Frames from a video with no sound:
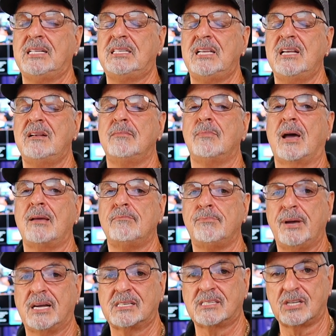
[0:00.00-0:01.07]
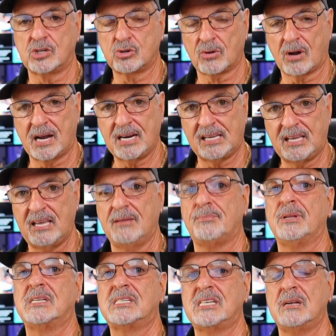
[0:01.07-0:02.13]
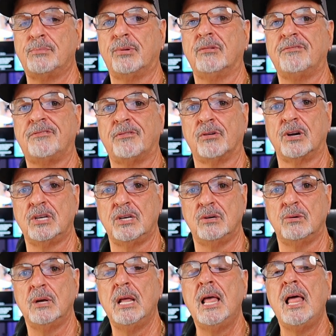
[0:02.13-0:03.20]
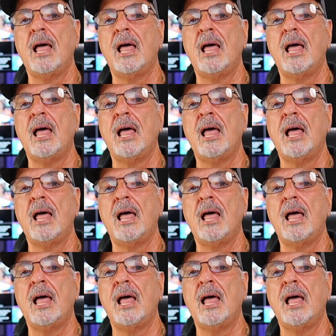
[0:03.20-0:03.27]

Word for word: I did my best to try to keep it simple for you.